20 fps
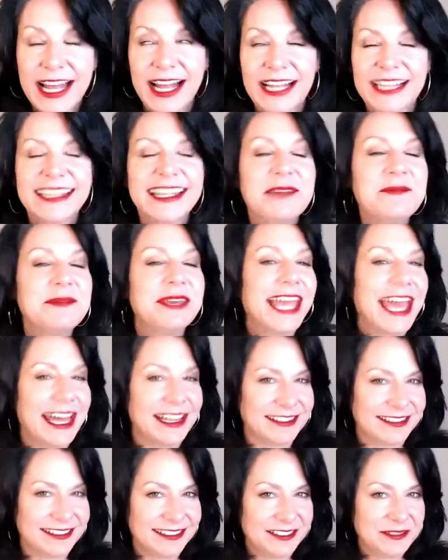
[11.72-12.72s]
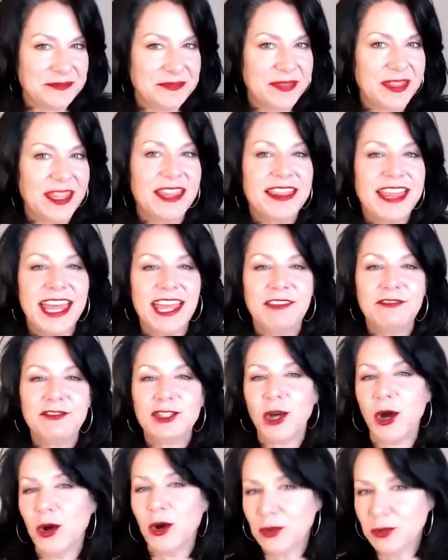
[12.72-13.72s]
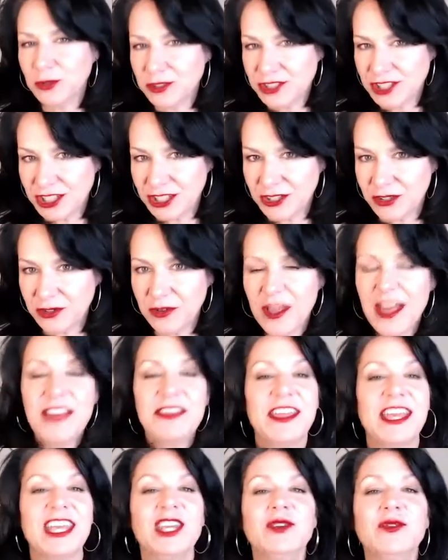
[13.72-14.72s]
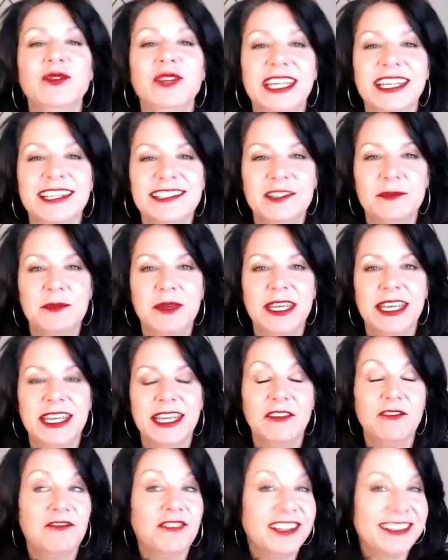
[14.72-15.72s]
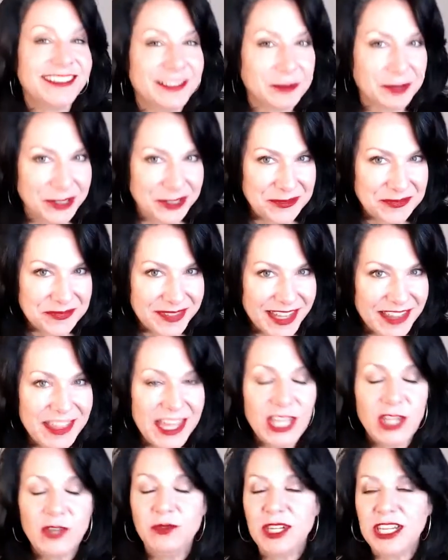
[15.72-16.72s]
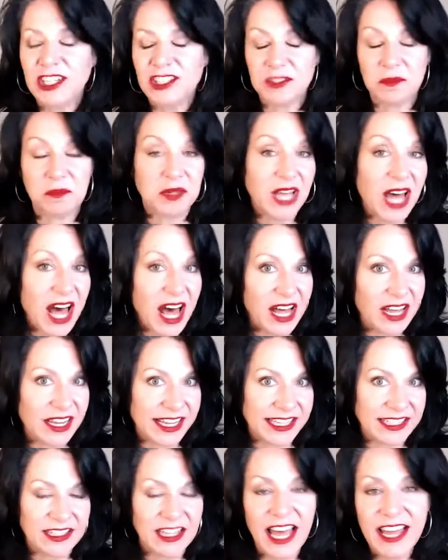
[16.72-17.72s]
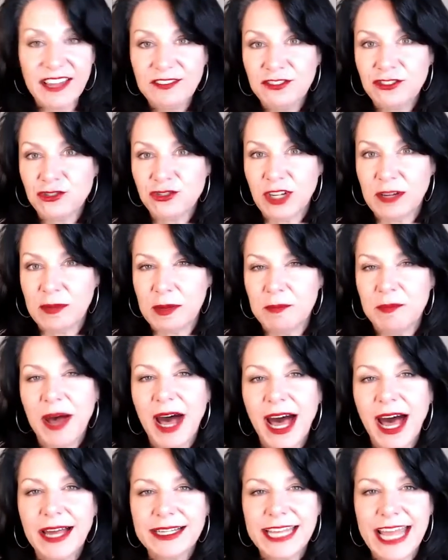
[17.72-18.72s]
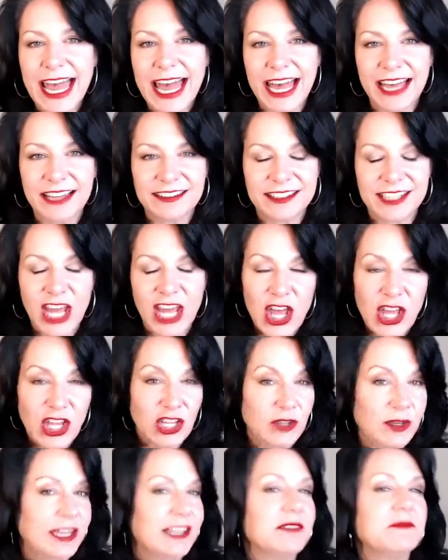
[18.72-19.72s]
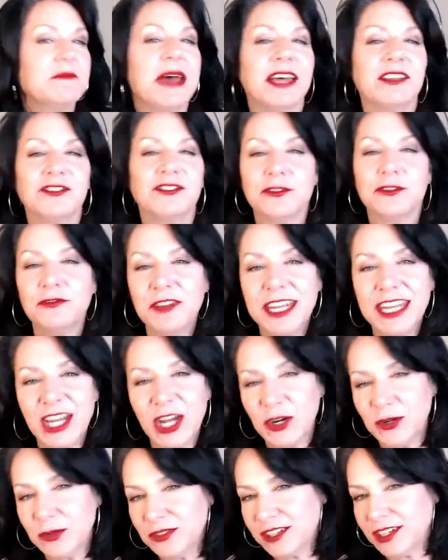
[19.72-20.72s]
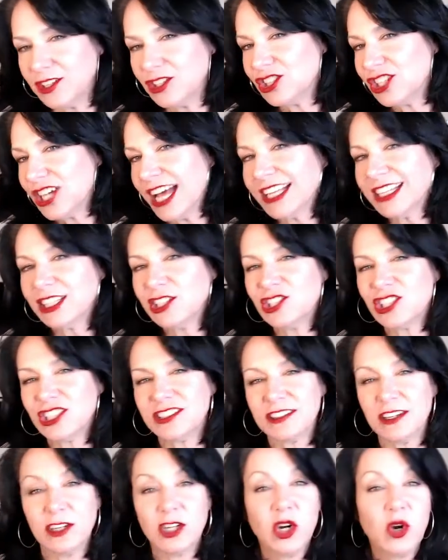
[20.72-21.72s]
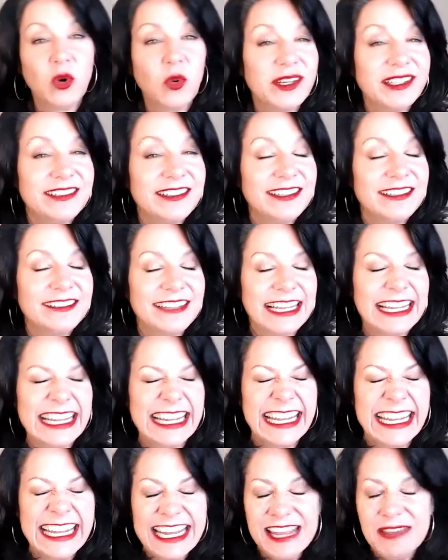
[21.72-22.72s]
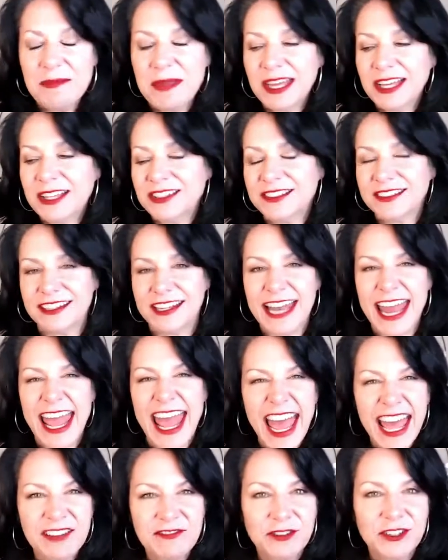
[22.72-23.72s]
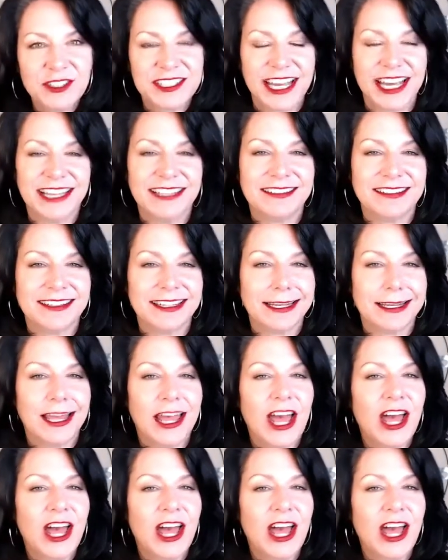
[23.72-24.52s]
Let me guess. They've told you that you need to be visible, that you need to blog and live stream and podcast. You need to master videos and challenges and quizzes and emails and advertising.